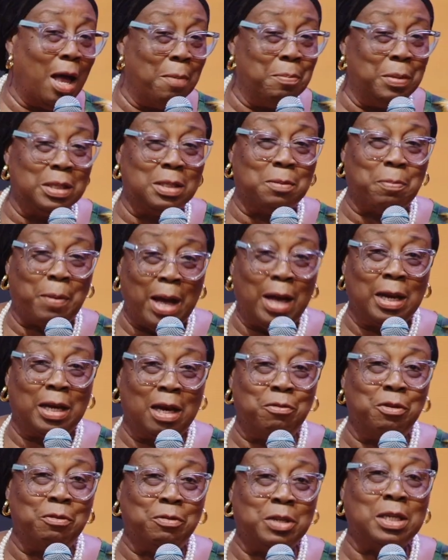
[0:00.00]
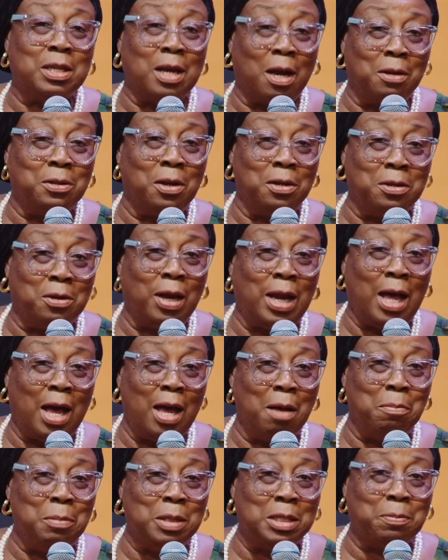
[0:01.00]
Hermes bag, a $50,000
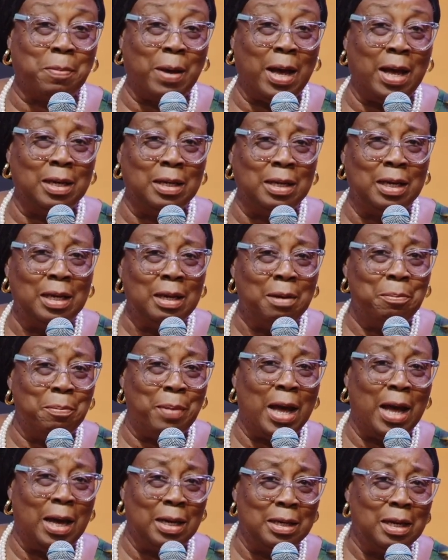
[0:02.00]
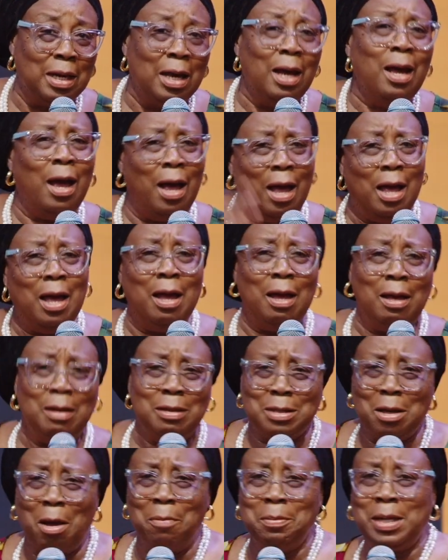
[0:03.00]
Hermes bag?
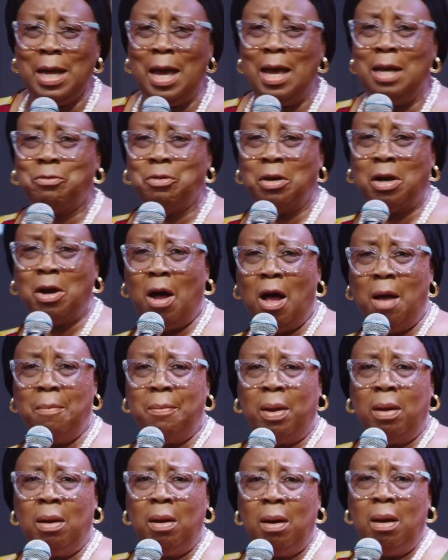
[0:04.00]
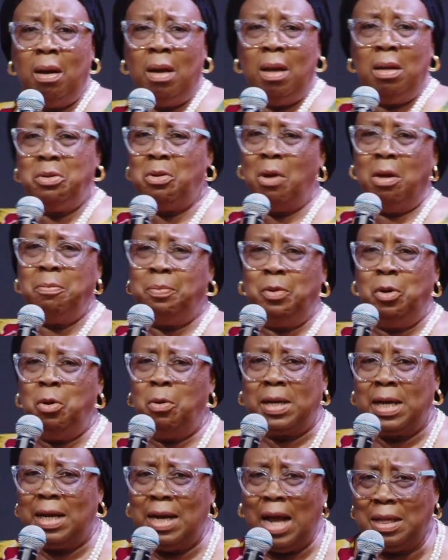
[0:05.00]
Someday it will come.
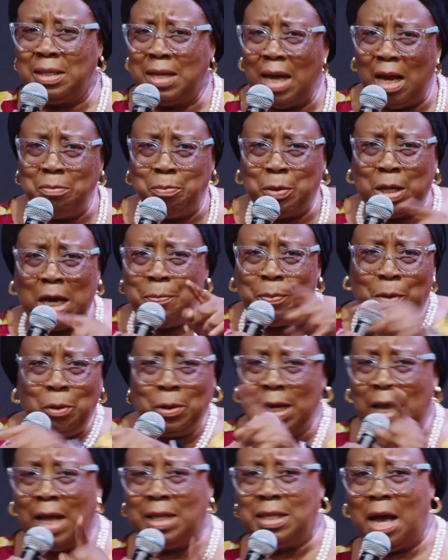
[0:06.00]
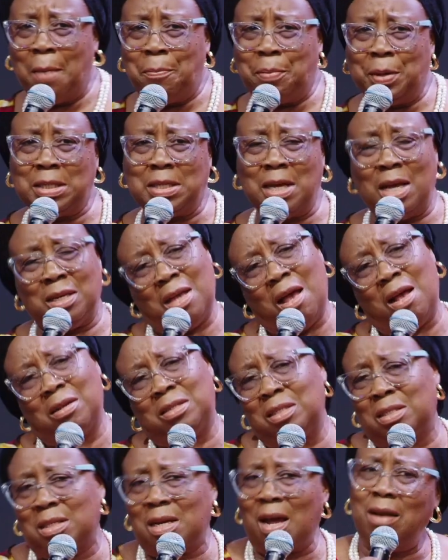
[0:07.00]
Don't keep looking at that person and say,
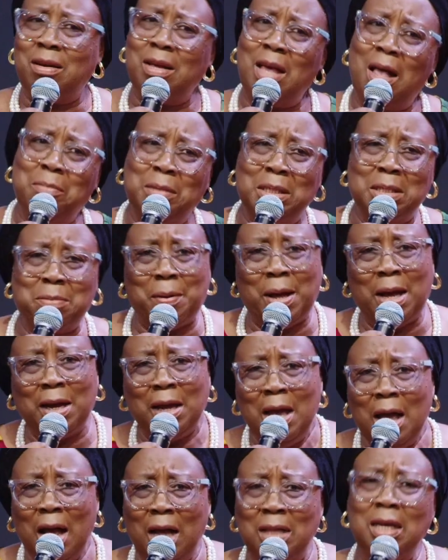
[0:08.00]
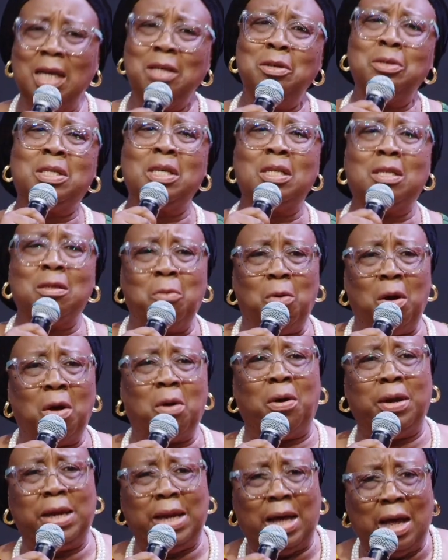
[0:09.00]
she's carrying Hermes bag. And then you sit in one
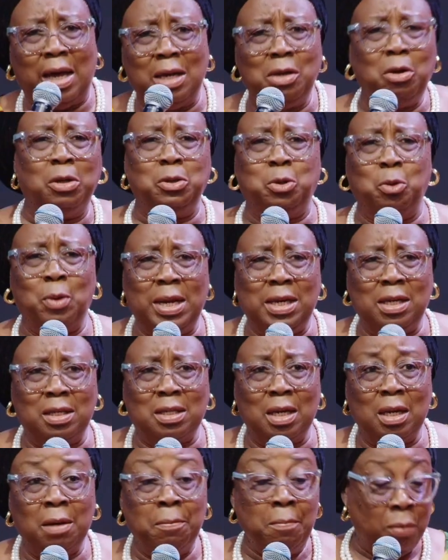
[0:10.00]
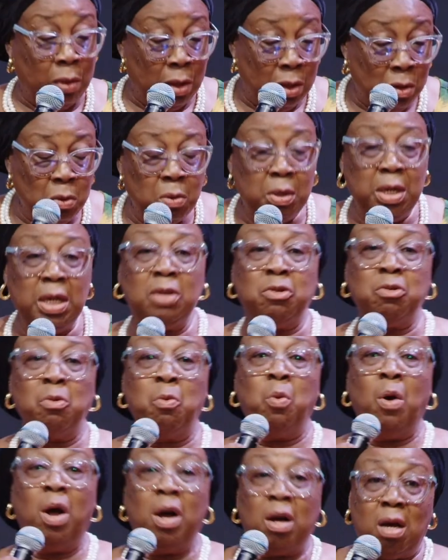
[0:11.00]
corner and not do anything. You need to
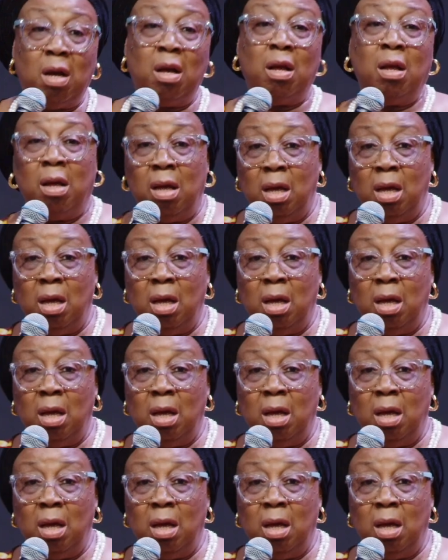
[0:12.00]
walk.